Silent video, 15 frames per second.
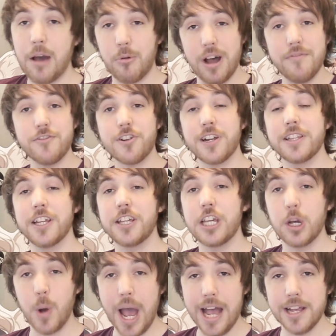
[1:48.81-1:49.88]
However, in
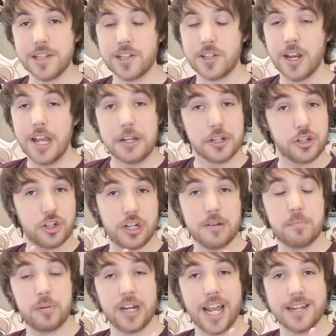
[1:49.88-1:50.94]
the US,
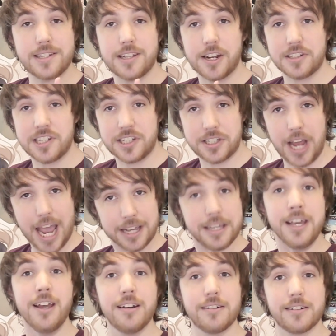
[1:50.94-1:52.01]
she placed
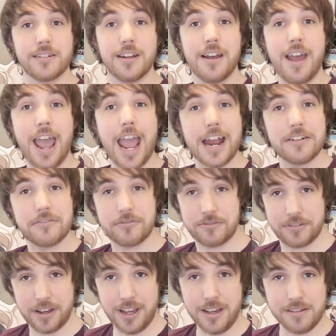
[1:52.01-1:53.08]
2nd and
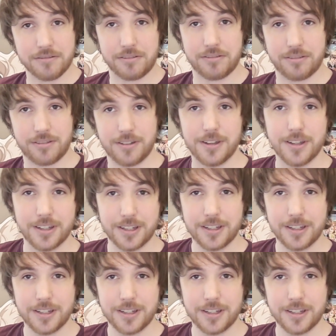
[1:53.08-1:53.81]
5th.